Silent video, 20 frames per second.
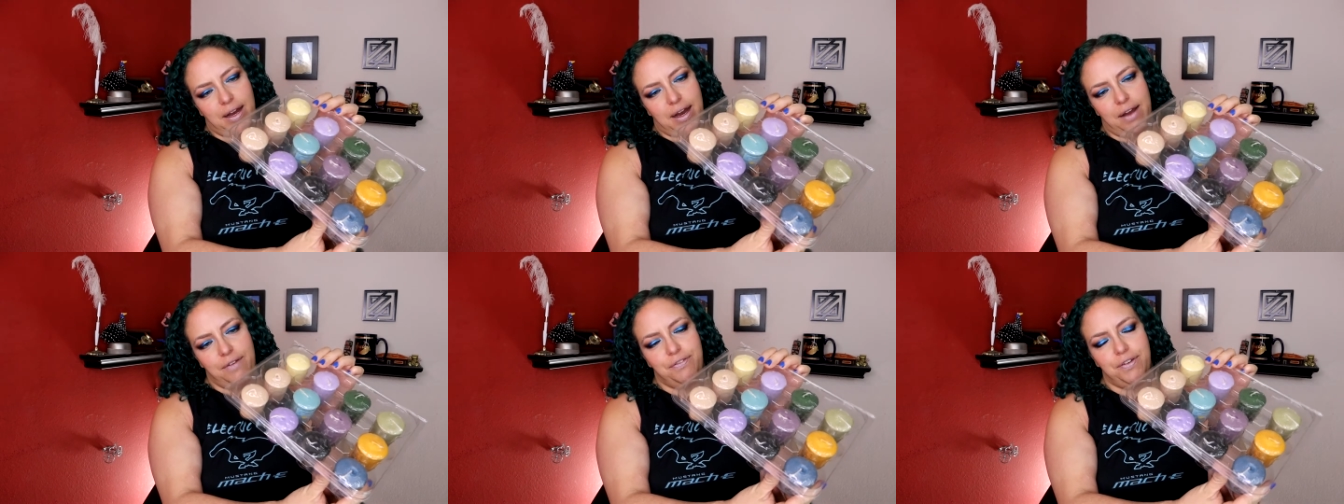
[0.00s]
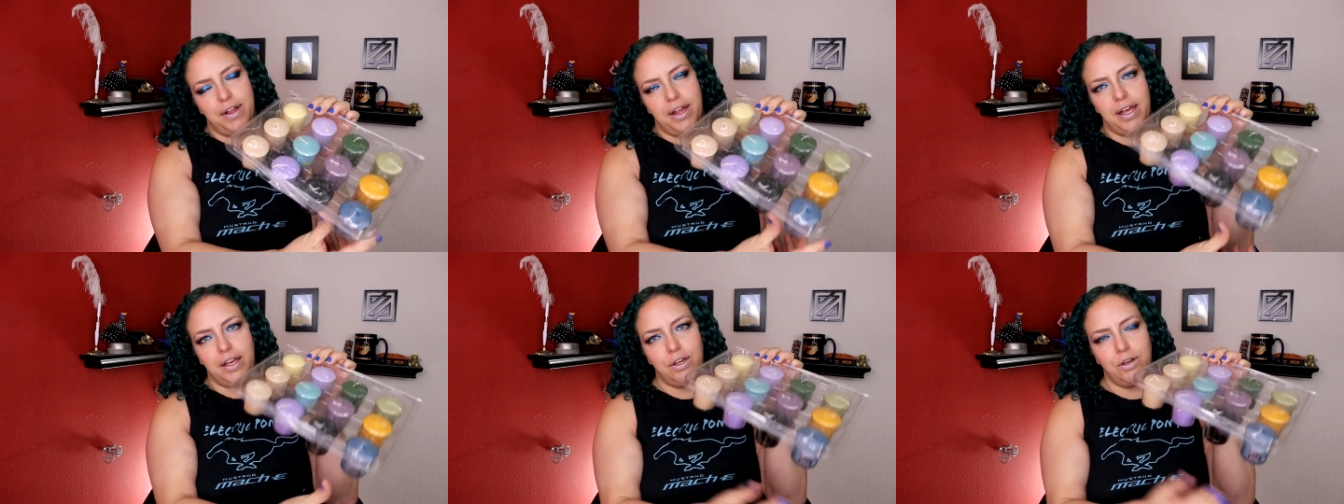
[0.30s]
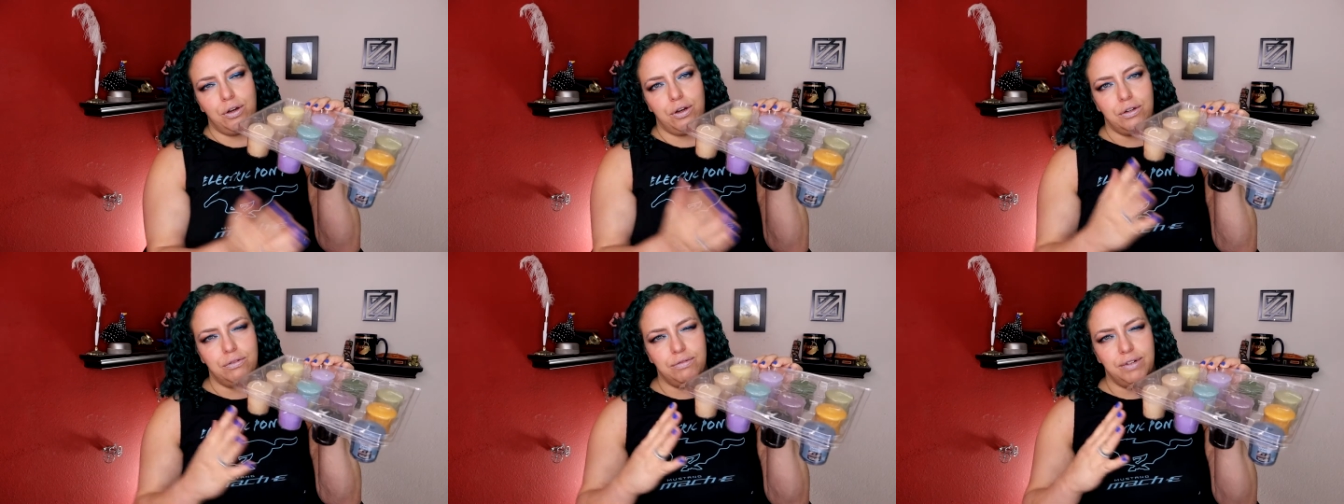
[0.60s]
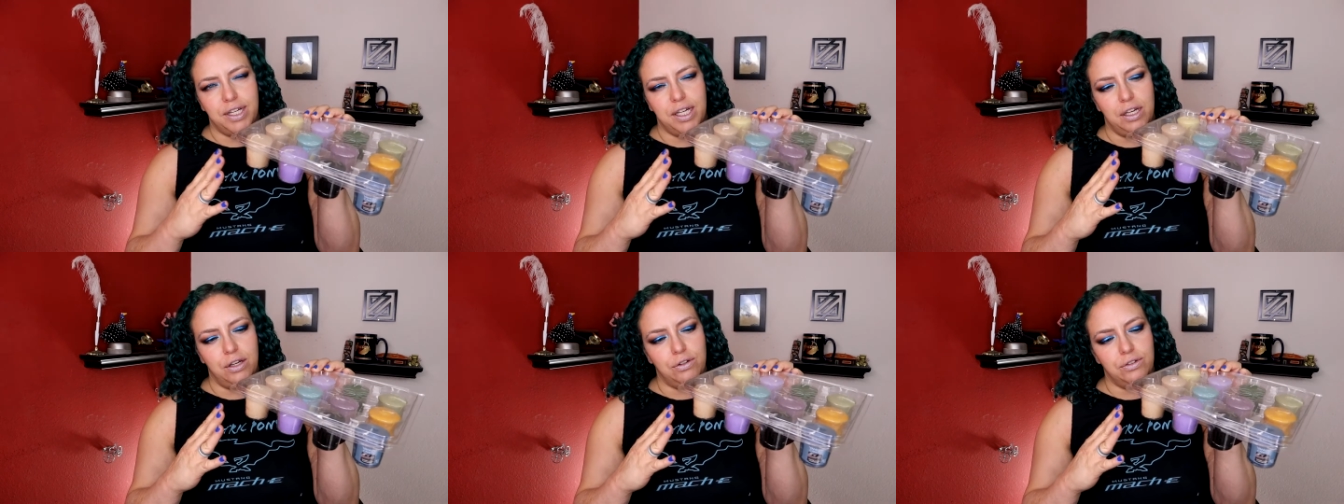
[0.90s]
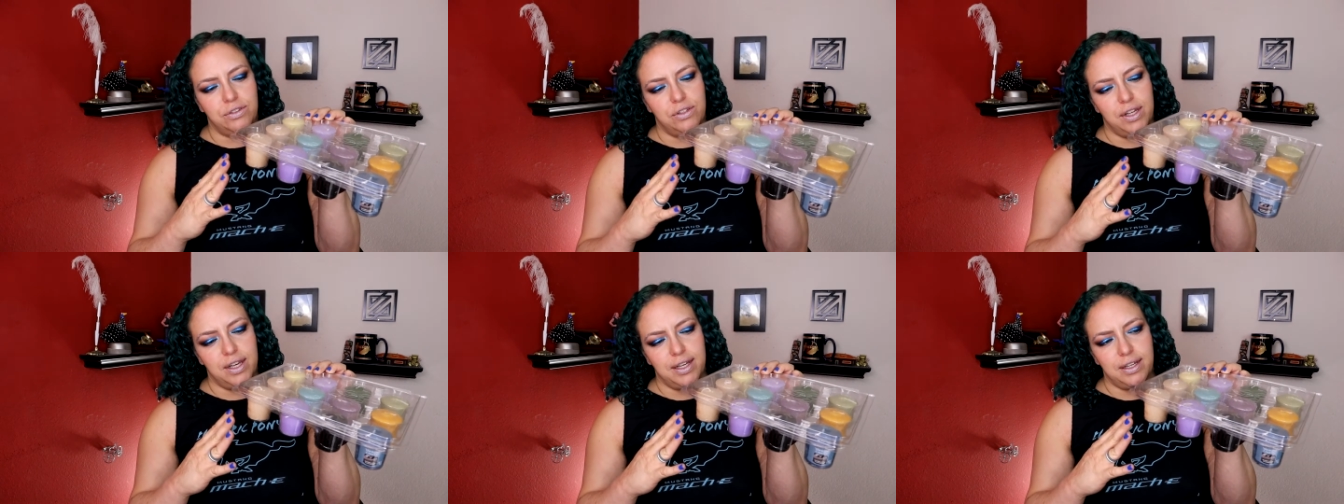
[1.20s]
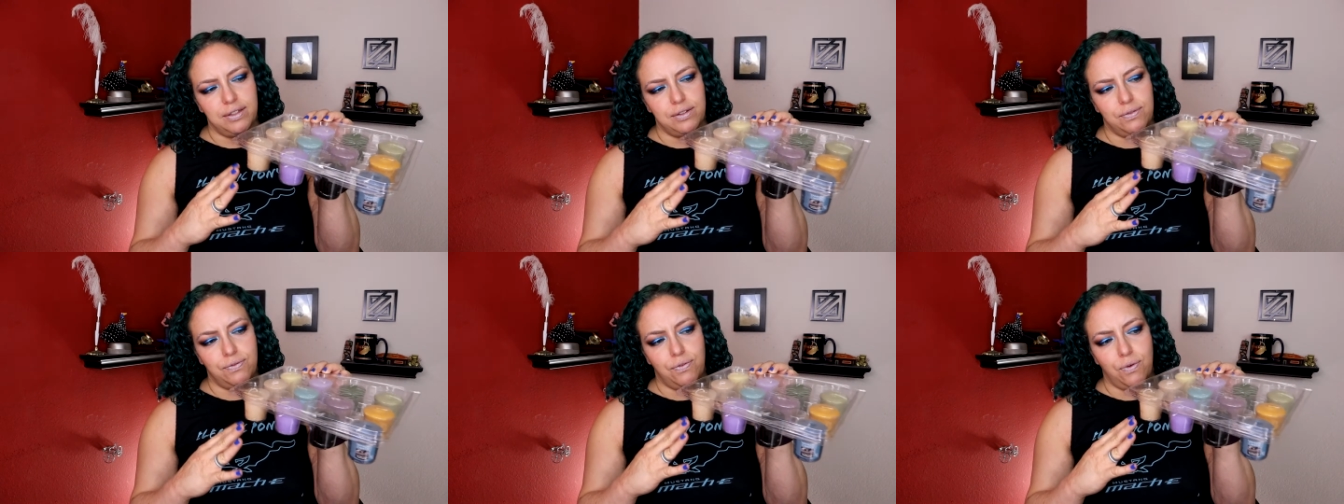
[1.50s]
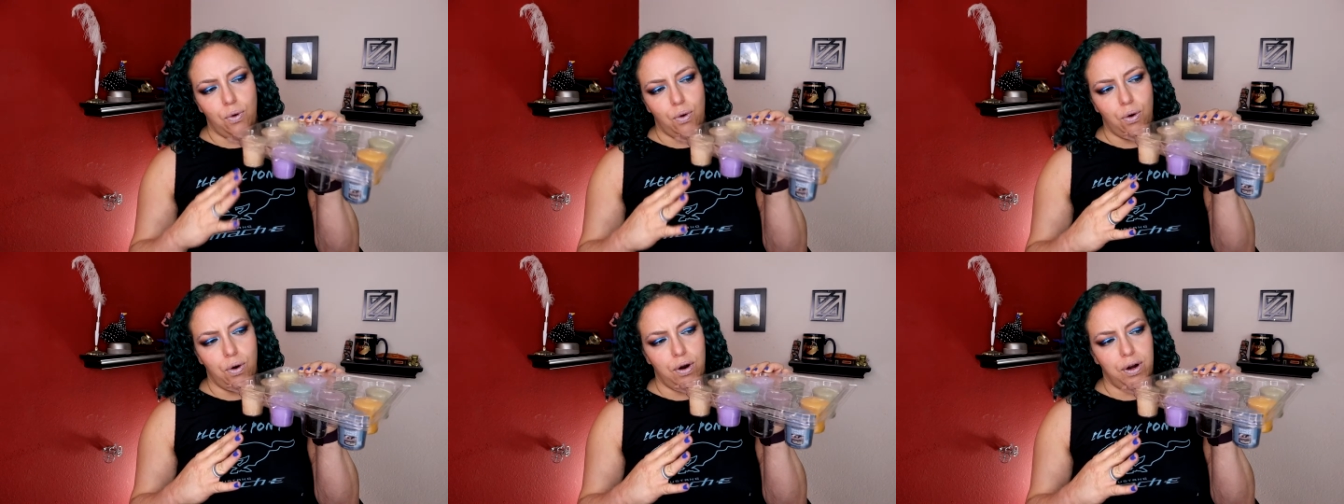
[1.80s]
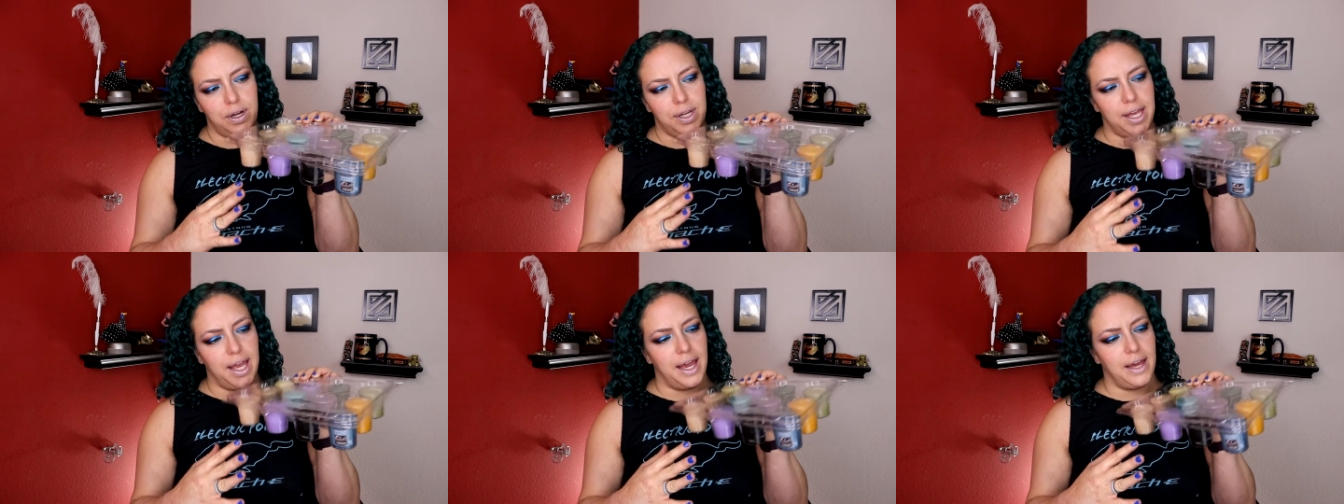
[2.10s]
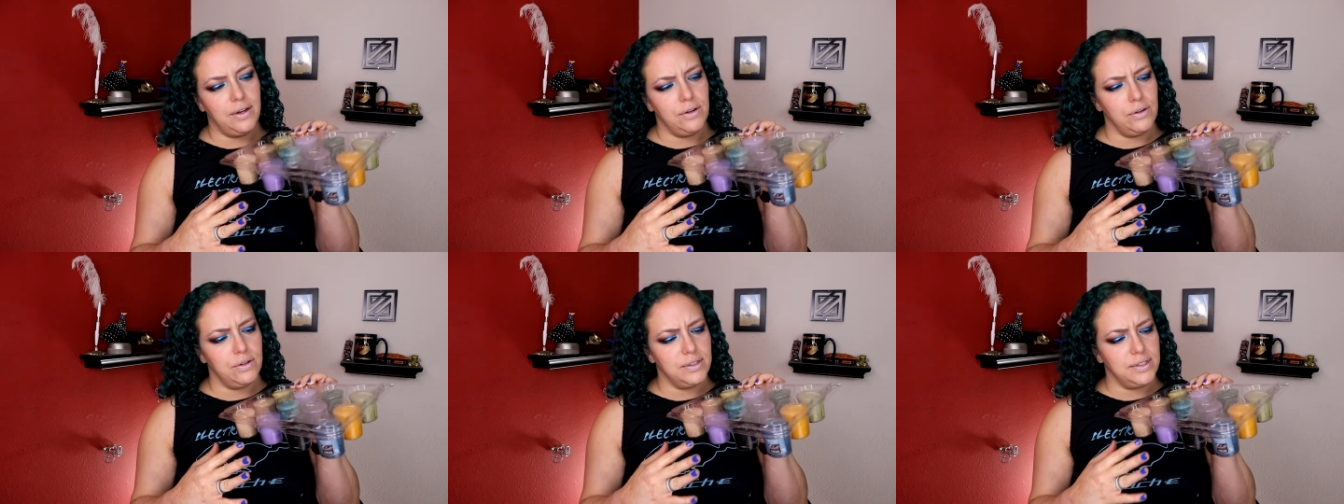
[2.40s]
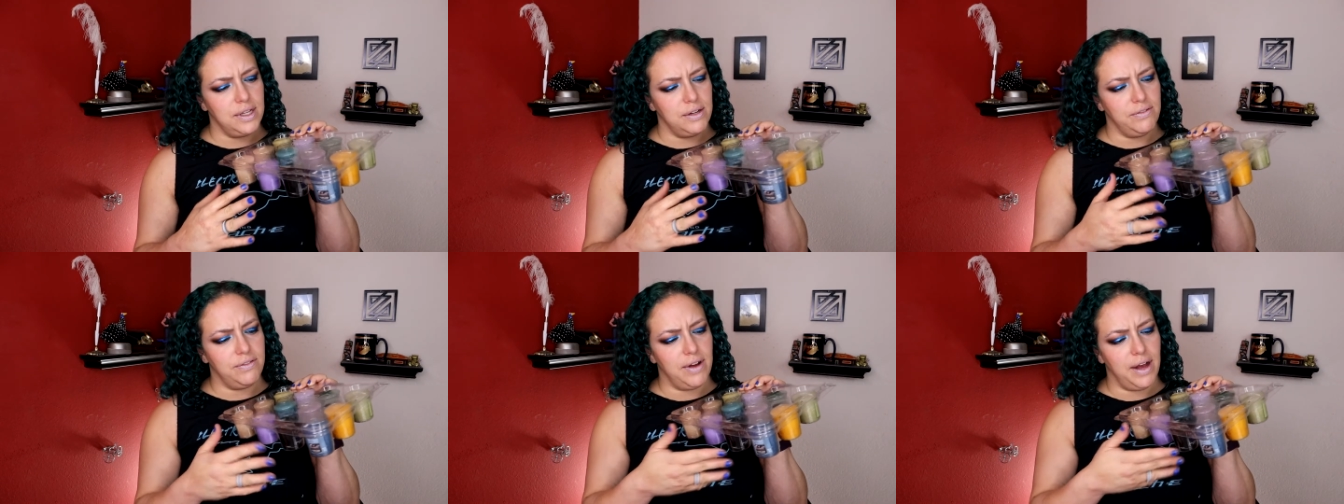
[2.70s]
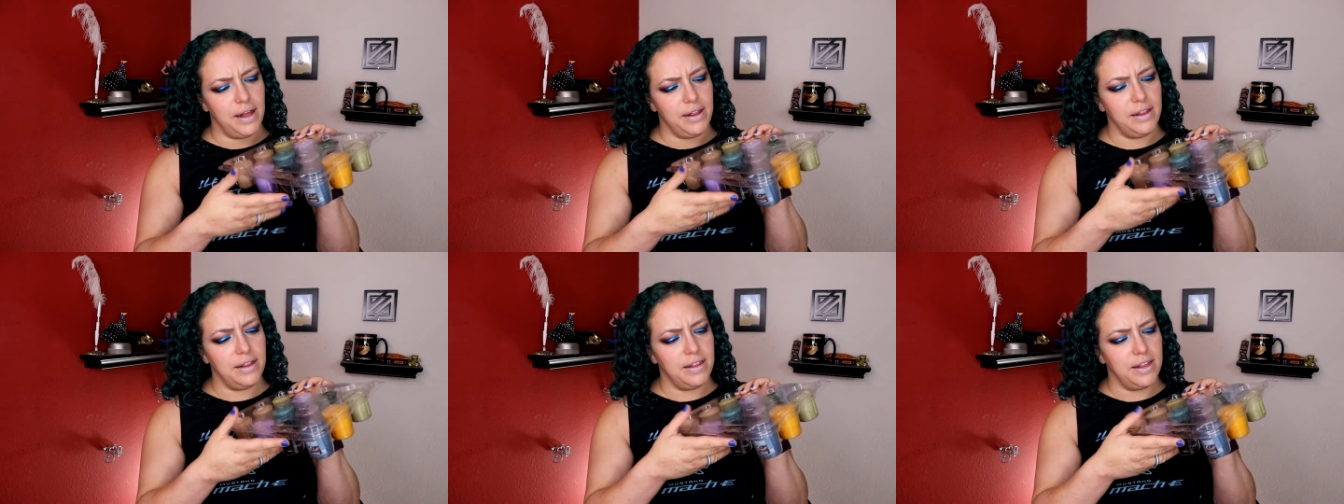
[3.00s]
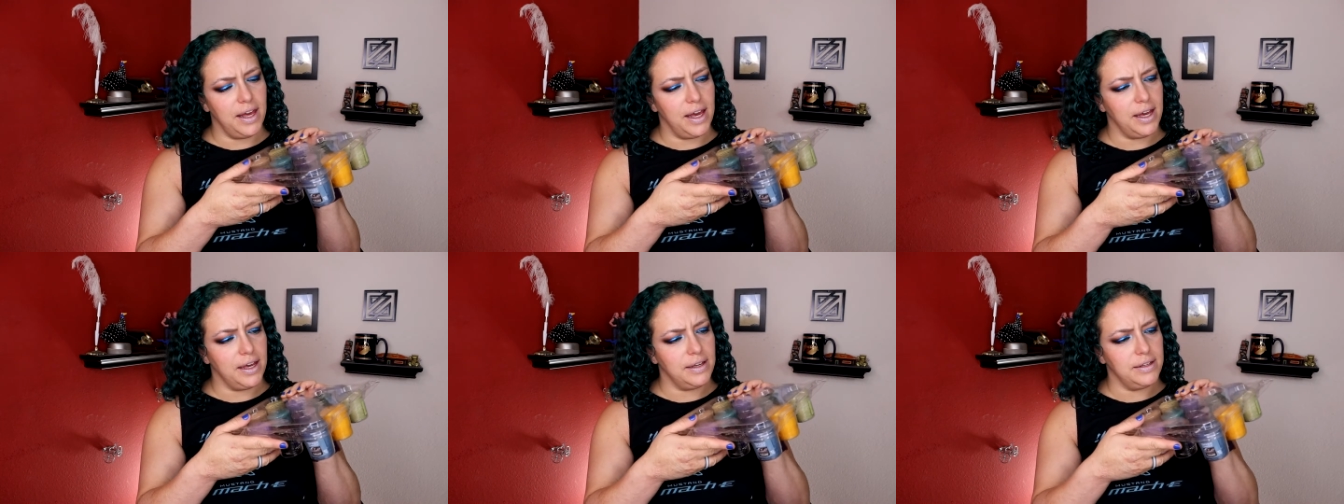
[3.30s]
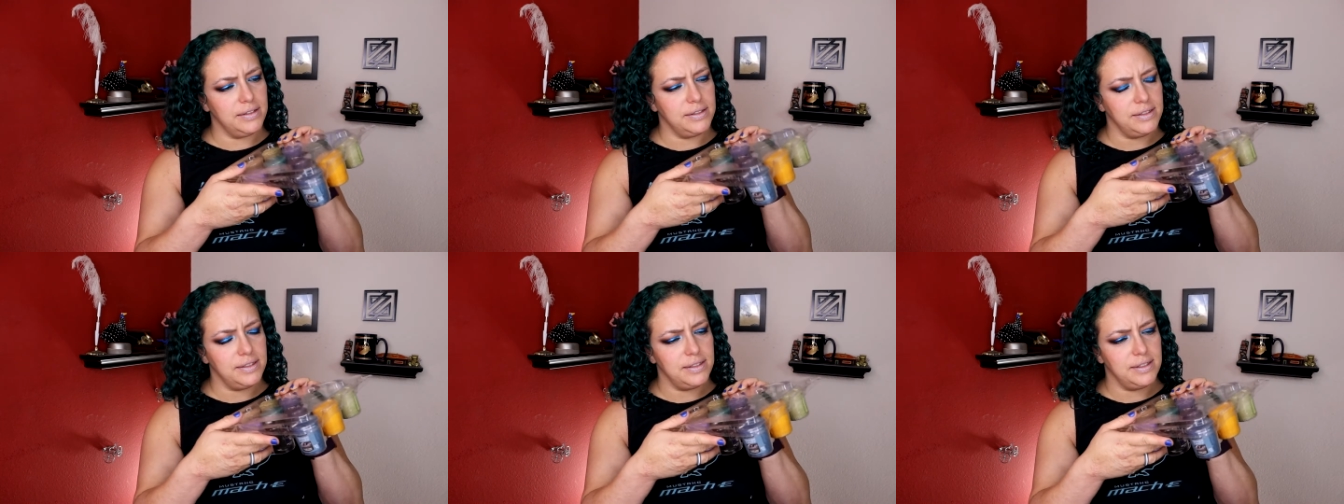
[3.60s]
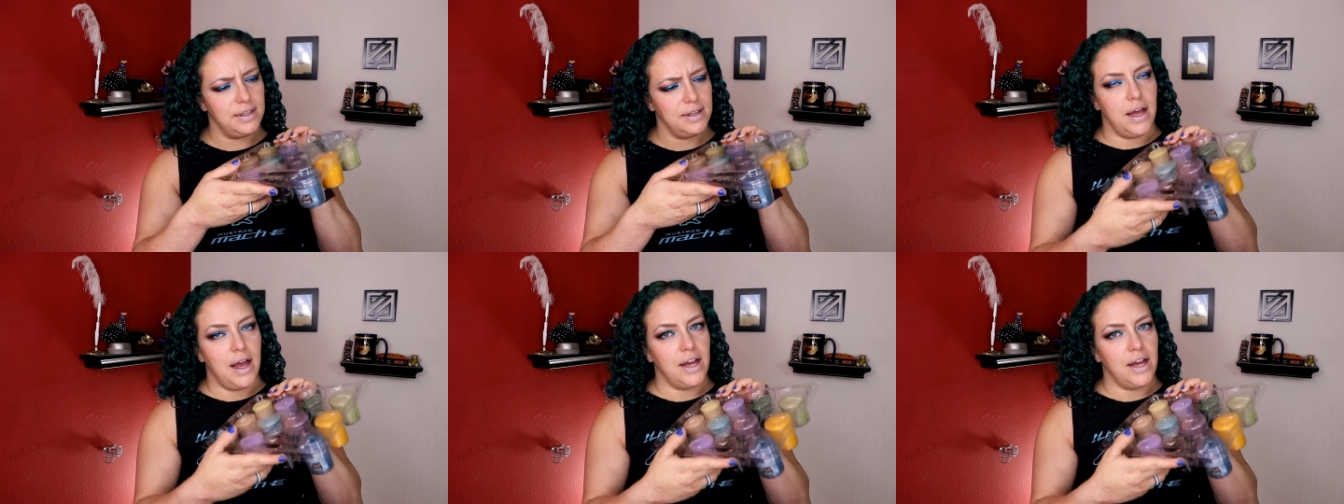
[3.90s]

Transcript: I feel like you could reuse this for candles and for other things.